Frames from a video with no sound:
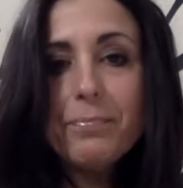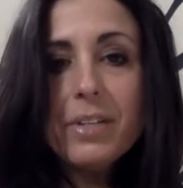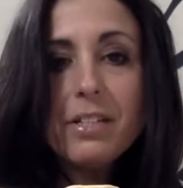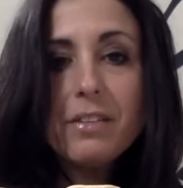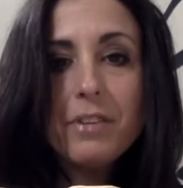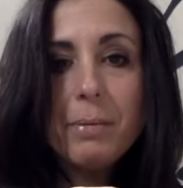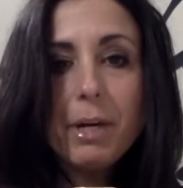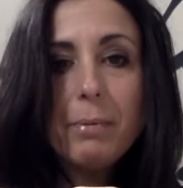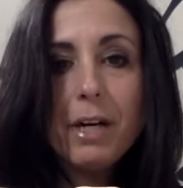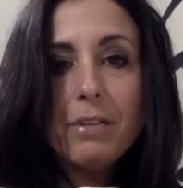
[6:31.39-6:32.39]
It's a
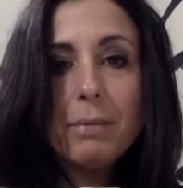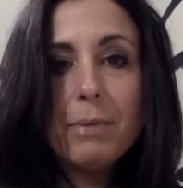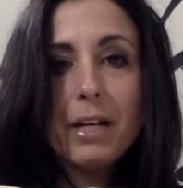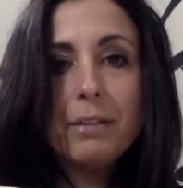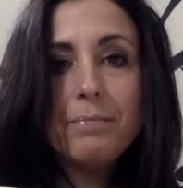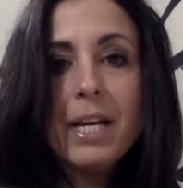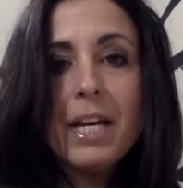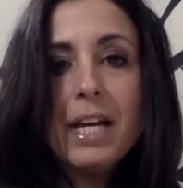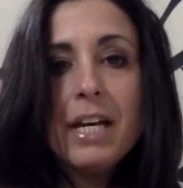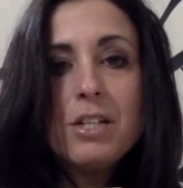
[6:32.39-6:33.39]
female pelvic model.
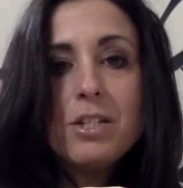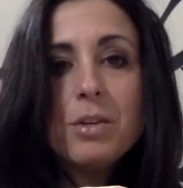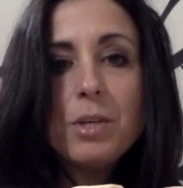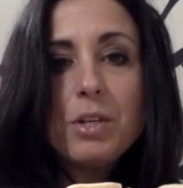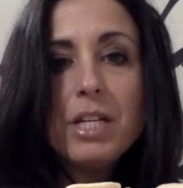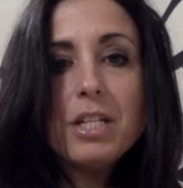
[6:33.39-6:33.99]
So what you need